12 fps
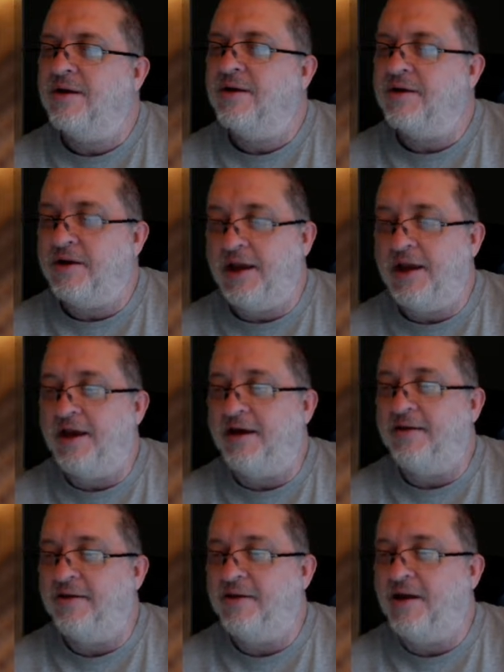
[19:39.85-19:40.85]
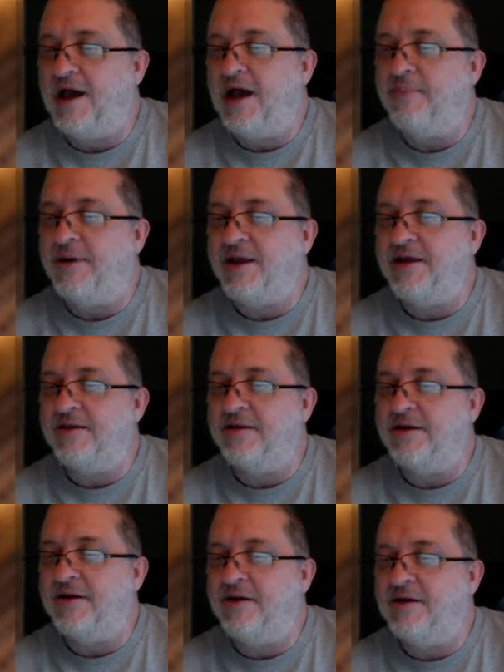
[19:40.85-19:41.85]
yeah, I'm in
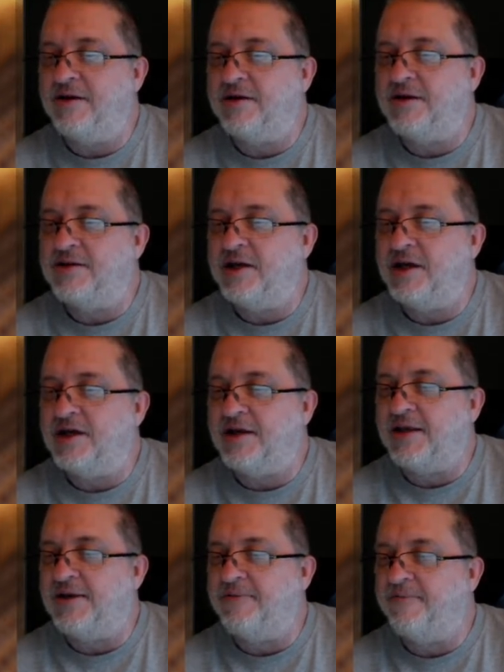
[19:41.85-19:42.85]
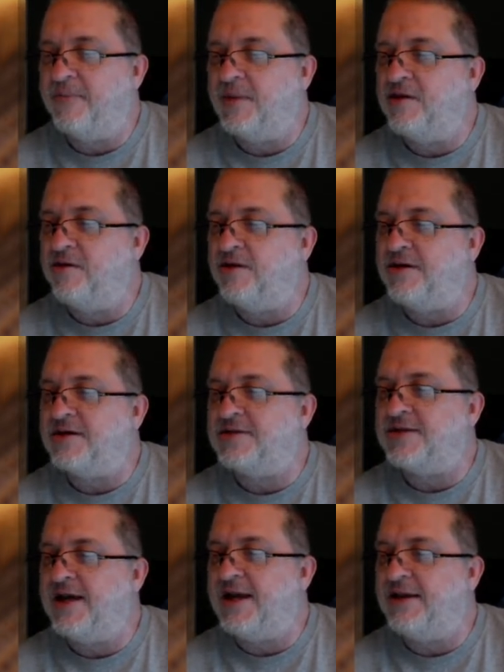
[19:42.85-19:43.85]
Kentucky. You're in the
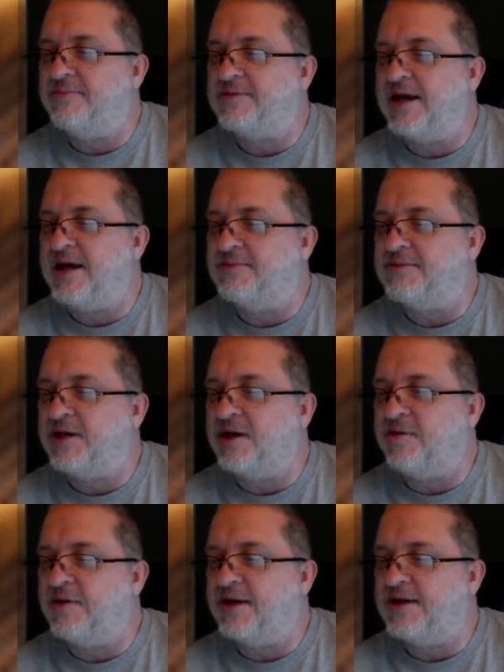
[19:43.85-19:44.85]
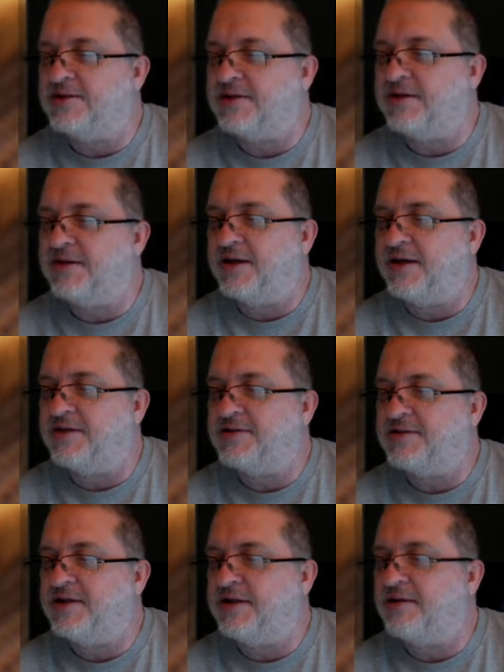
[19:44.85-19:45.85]
same time zone as
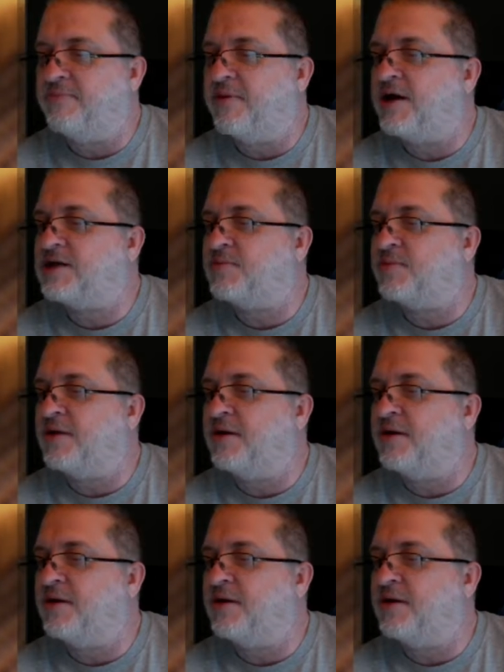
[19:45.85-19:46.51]
NC and possibly